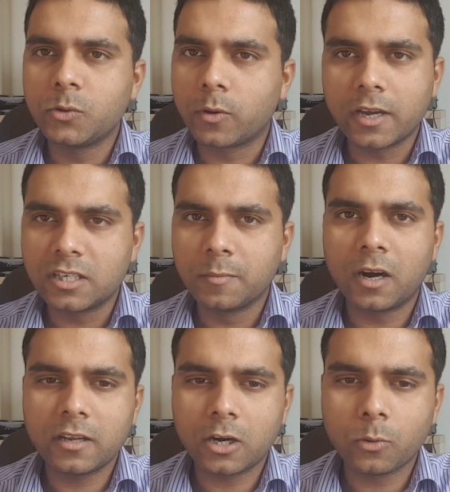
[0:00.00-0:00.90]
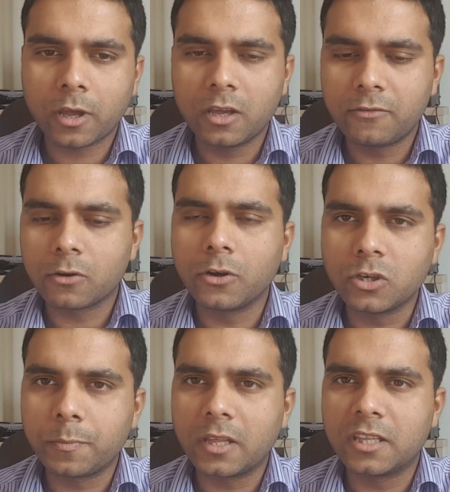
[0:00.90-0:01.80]
you can demand that, okay, if you're going
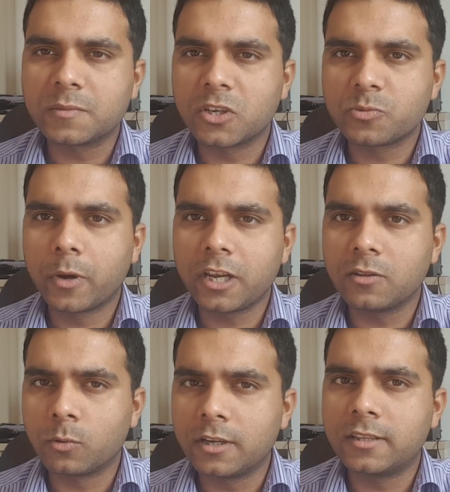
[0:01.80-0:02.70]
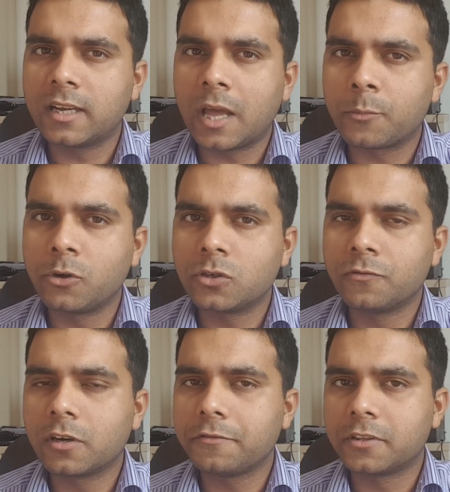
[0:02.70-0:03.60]
to pay this much money, only then I'm going to
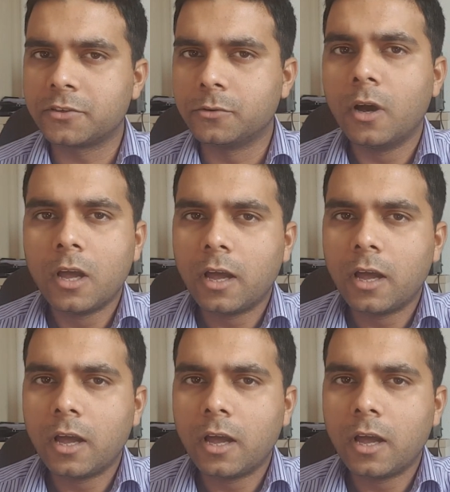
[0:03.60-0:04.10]
work with you.